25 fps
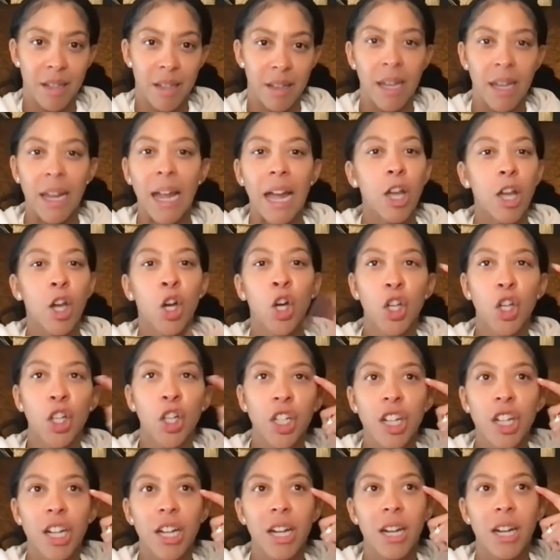Like, I
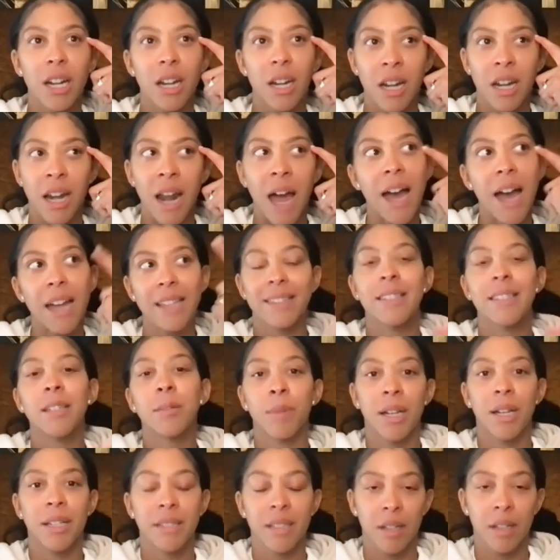couldn't not see
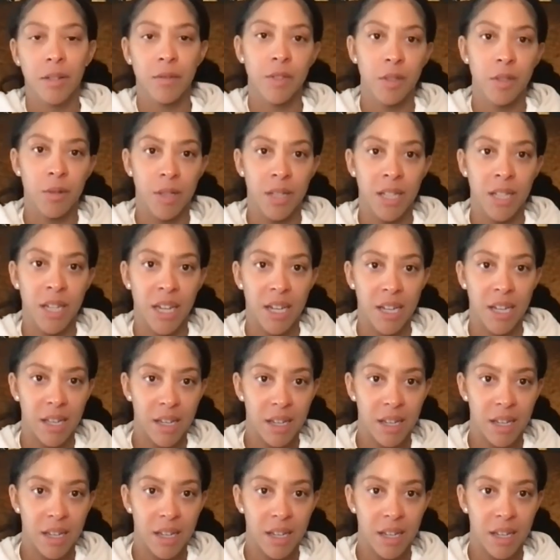myself doing that.